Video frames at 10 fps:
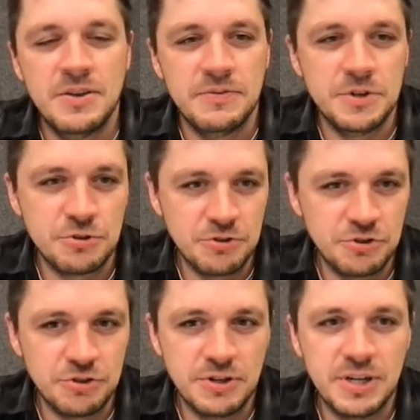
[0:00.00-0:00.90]
feature
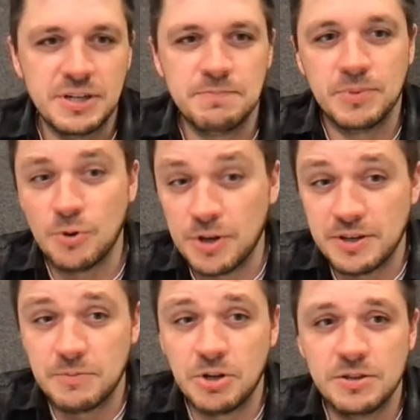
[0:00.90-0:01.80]
engineering, deploying
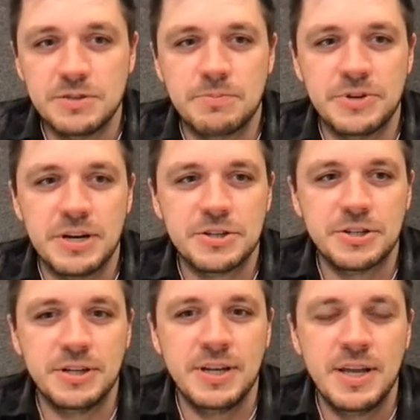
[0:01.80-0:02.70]
their models to
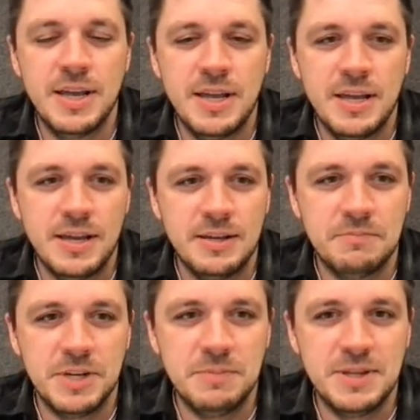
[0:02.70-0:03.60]
production.
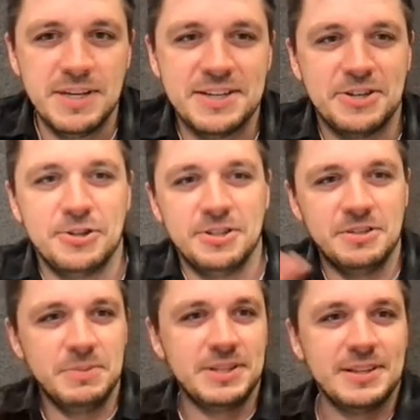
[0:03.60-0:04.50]
And maybe they care a
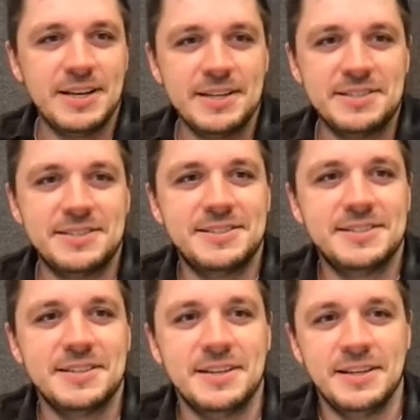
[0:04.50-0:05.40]
little bit
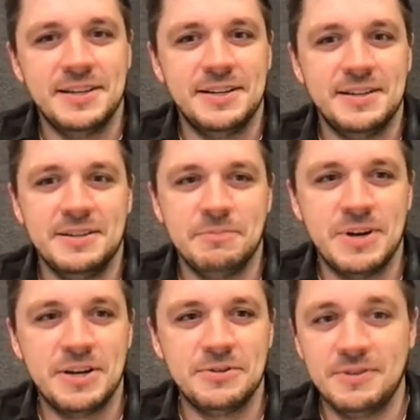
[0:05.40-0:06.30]
less uh,
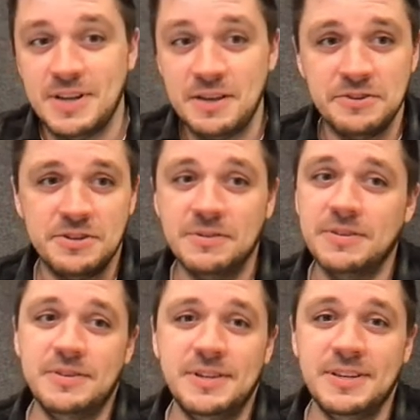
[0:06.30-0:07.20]
about other
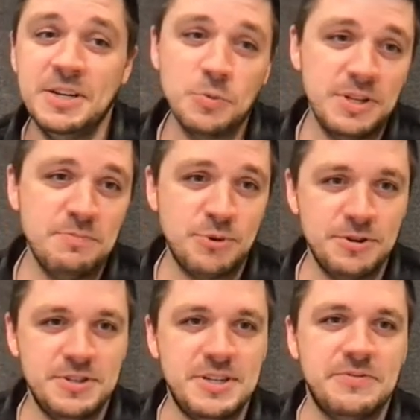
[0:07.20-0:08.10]
equally
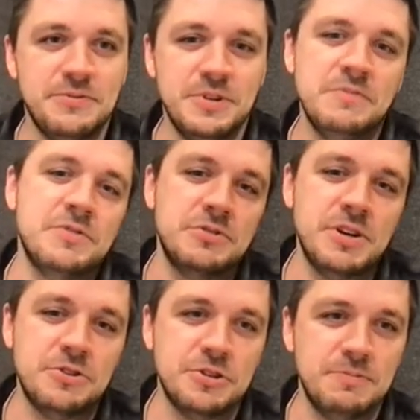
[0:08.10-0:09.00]
important stuff for
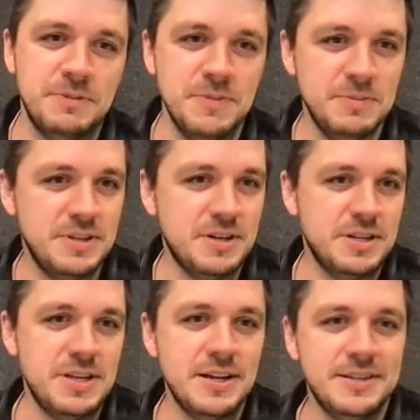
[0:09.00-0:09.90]
infrastructure, but maybe they
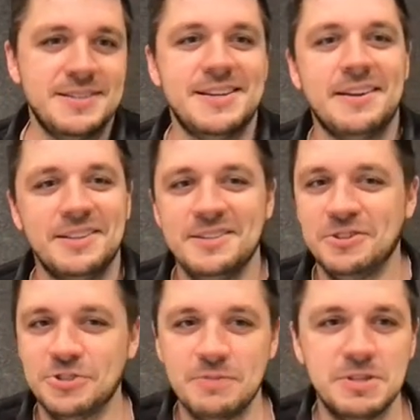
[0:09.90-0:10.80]
are not exactly in
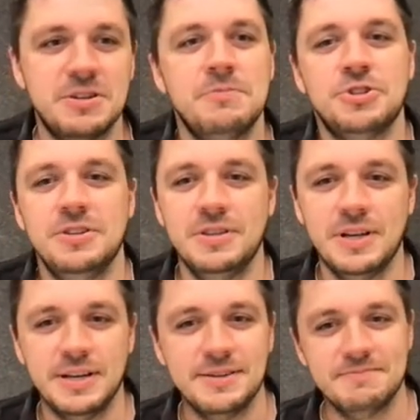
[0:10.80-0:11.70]
the job description,
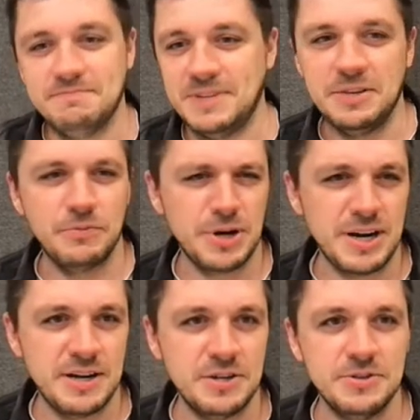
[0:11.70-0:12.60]
like data
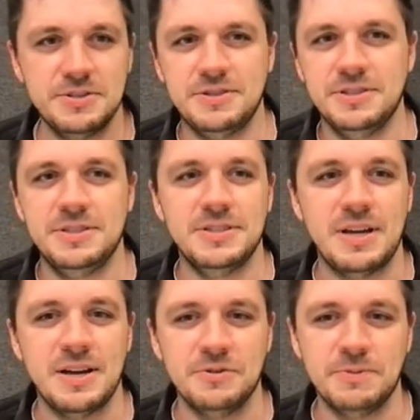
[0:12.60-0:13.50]
warehouses,
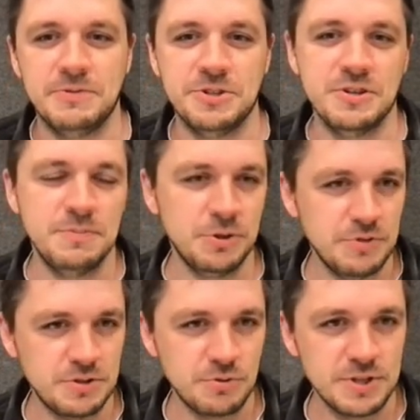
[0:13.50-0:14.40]
how to provision compute
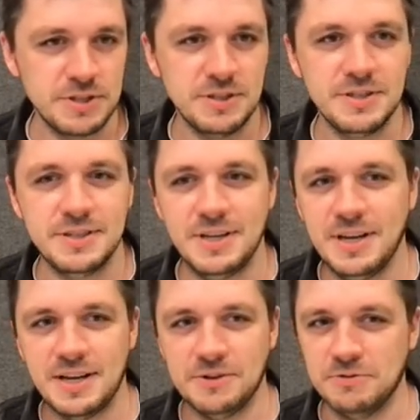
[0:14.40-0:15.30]
resources,
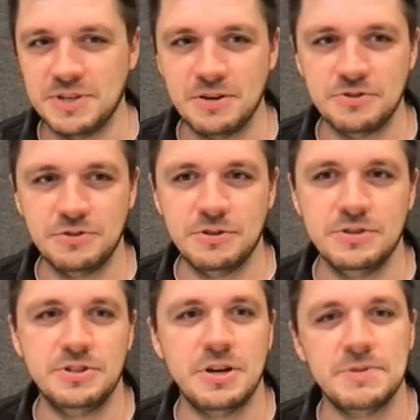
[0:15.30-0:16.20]
how to schedule
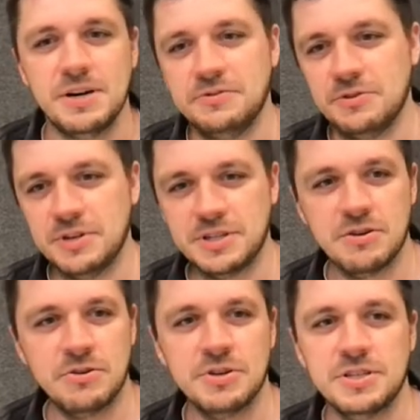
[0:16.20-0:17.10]
those jobs, how to
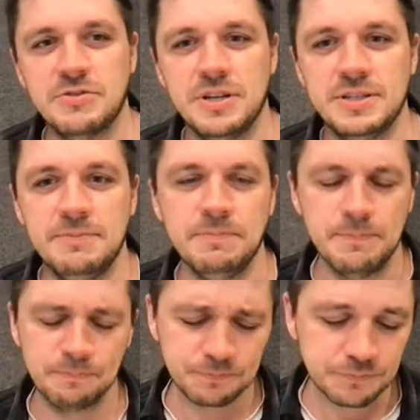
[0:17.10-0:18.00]
orchestrate them.
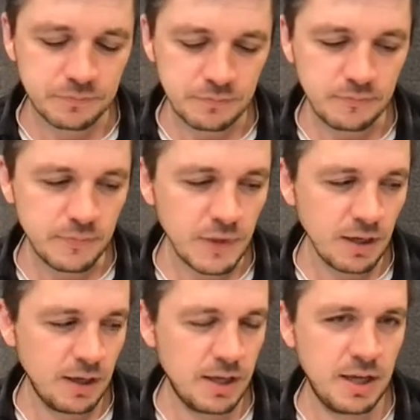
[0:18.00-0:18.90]

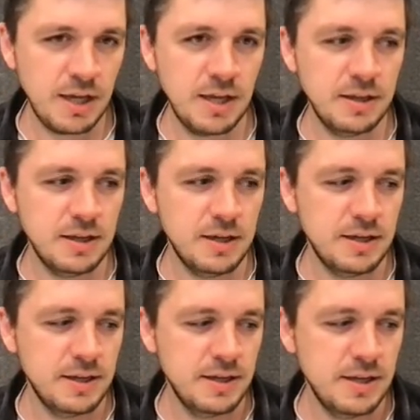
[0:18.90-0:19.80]
And
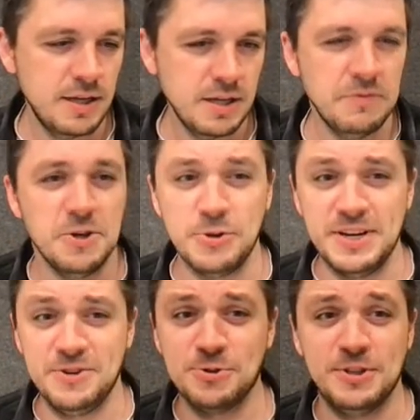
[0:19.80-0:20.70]
uh, even though
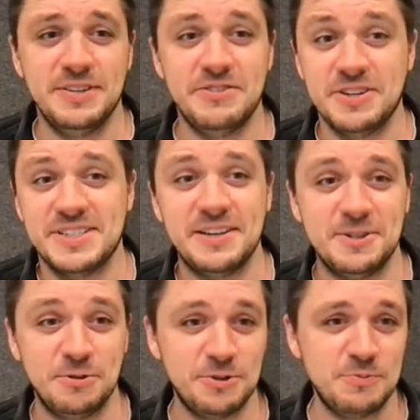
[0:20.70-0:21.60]
they usually they're
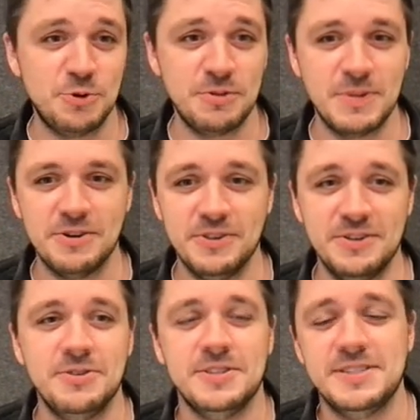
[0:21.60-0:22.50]
excited to learn more about all